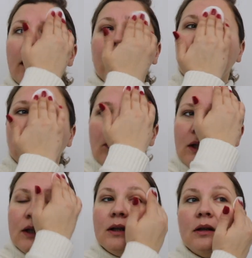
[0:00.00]
If you
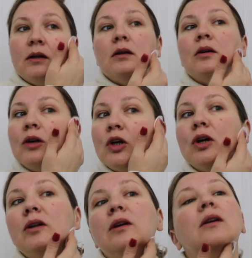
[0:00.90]
need
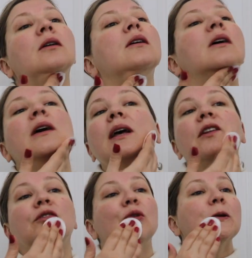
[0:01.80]
good and
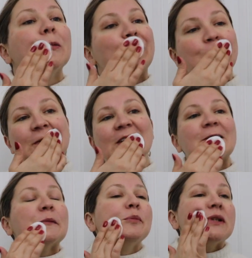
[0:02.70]
affordable
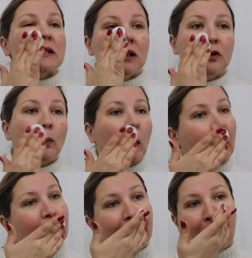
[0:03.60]
micellar
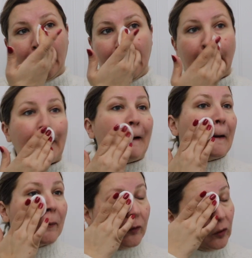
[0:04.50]
water
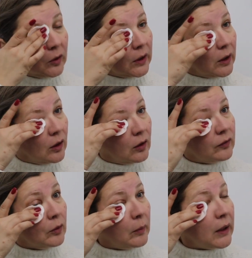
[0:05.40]
for taking
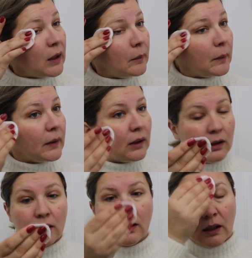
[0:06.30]
off your makeup,
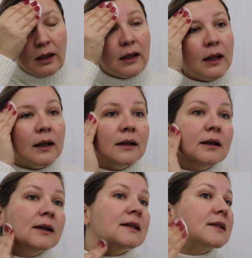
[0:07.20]

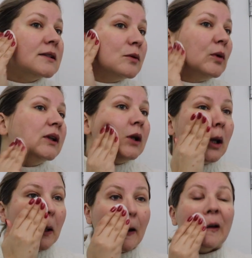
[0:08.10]
this is the
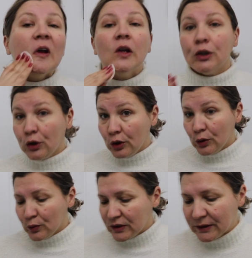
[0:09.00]
one to
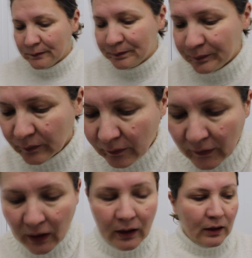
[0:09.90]
use.
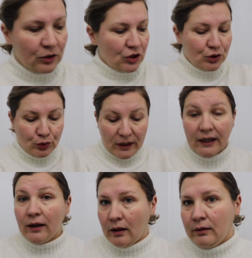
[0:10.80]
Just try
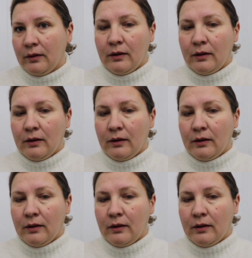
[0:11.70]
it out.